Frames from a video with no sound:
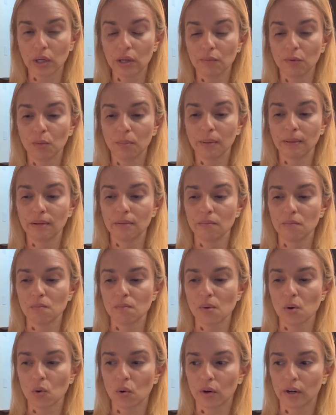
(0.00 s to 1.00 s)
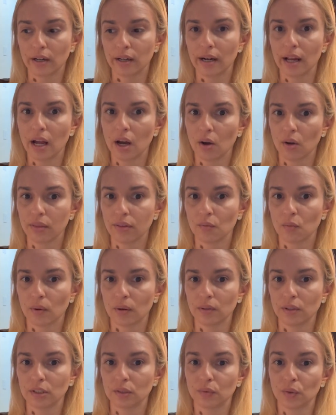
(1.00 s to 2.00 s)
it will be more health and
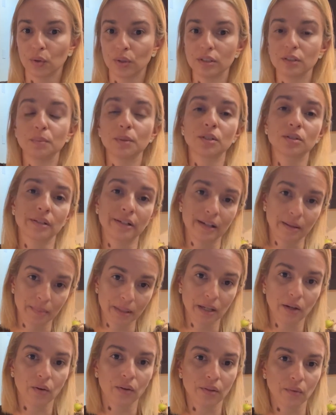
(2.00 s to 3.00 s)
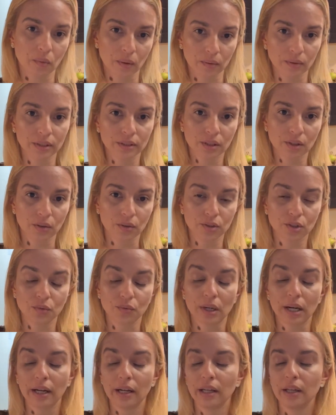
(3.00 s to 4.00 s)
wellness focused because I am a health and wellness coach,
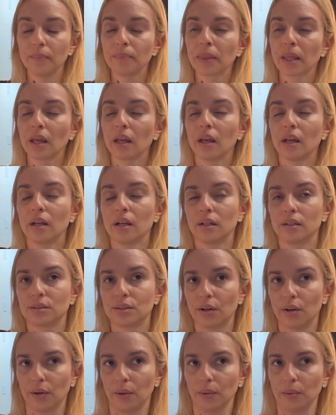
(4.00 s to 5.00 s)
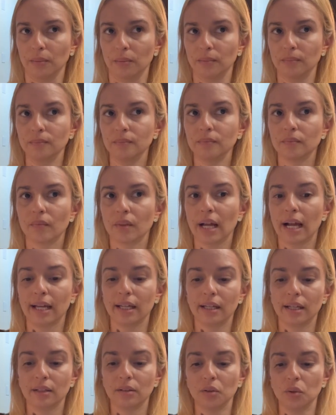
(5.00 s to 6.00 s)
right? So I
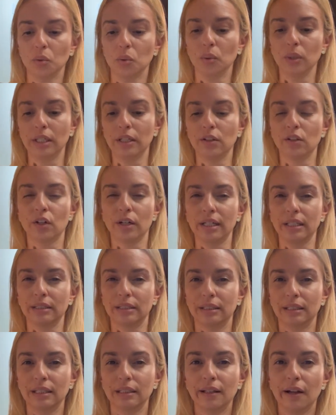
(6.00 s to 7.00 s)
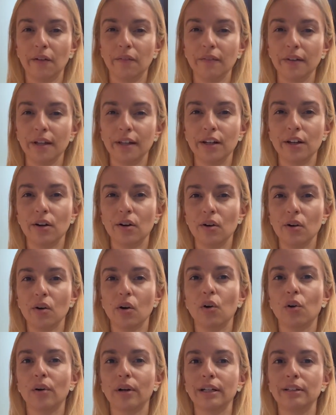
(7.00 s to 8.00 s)
can do either a sit down video
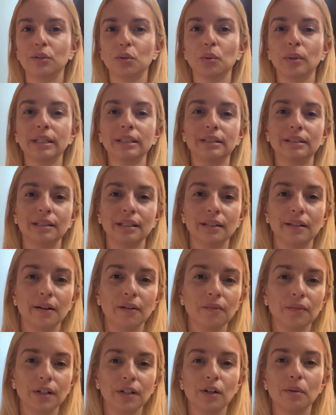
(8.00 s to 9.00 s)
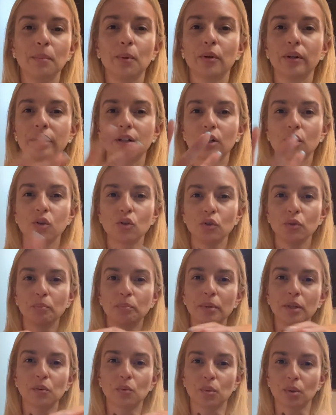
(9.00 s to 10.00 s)
or do a sit down video but include
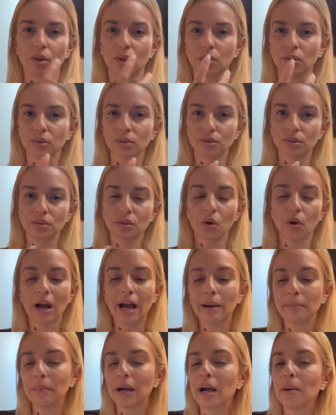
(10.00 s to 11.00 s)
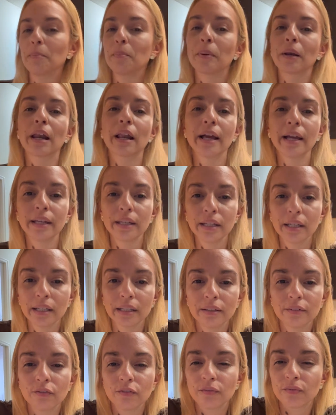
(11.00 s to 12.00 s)
B-roll. So I'm
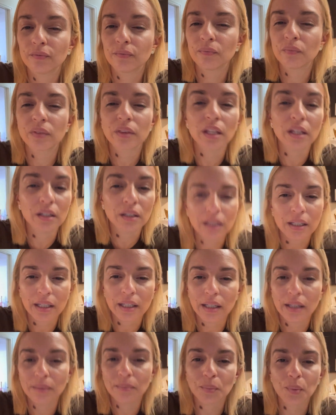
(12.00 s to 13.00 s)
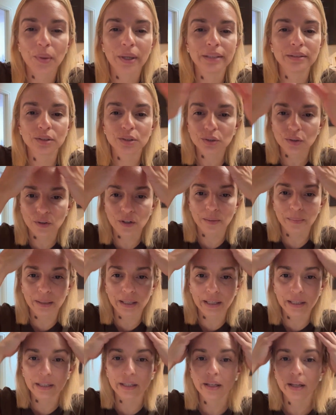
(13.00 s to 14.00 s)
playing, thinking,
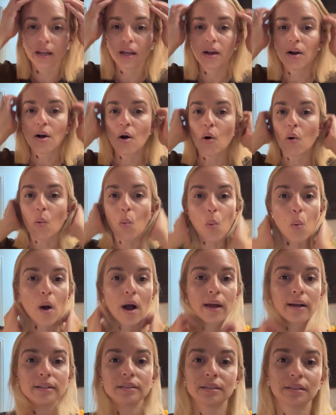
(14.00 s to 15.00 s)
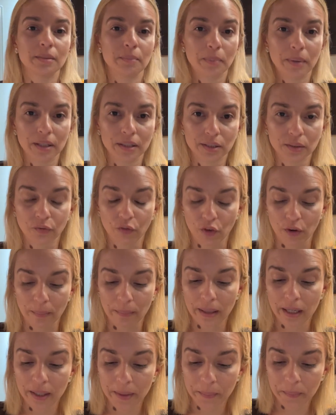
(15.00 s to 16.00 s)
brainstorming what is the best for
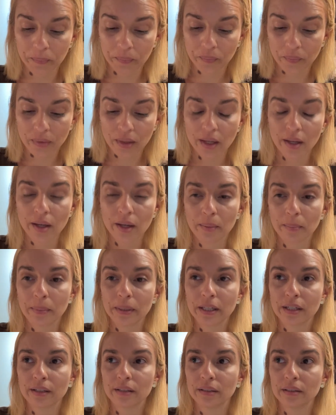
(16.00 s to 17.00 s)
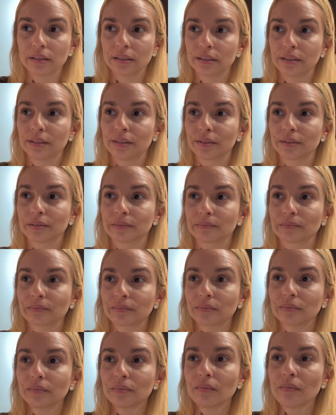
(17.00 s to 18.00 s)
me. Because
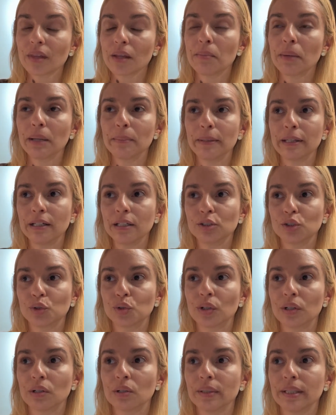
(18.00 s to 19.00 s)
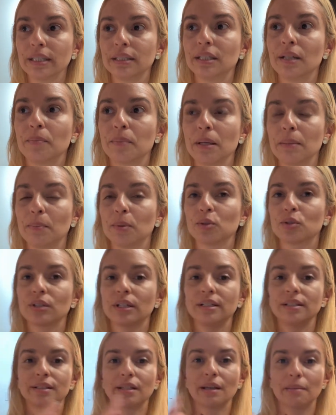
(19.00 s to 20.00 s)
my biggest struggle is that people
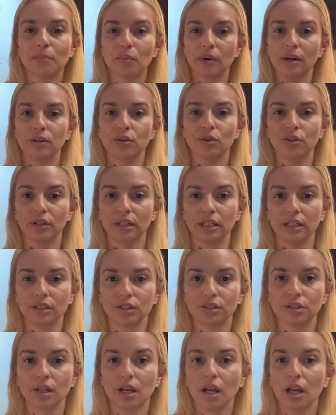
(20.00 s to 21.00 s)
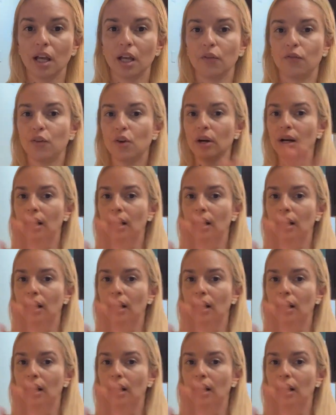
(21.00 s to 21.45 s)
say separate your niche. If you're